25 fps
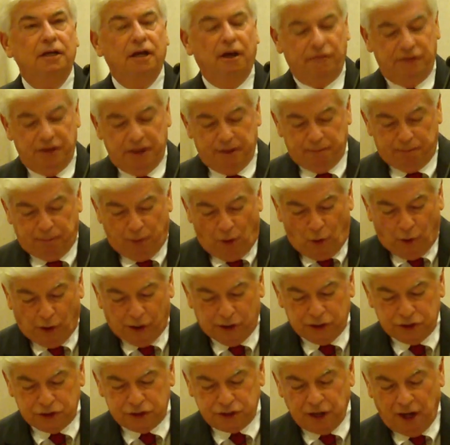of the
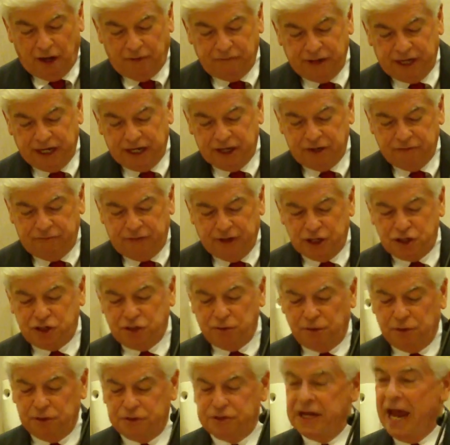importance of an
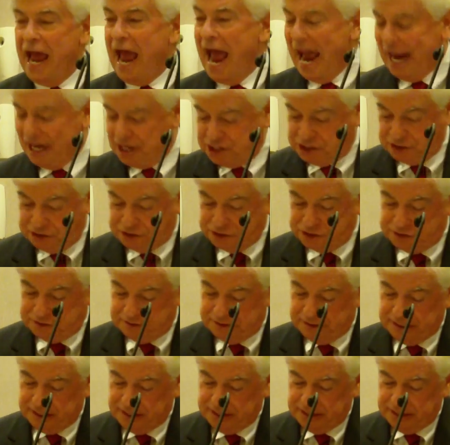individual's actions,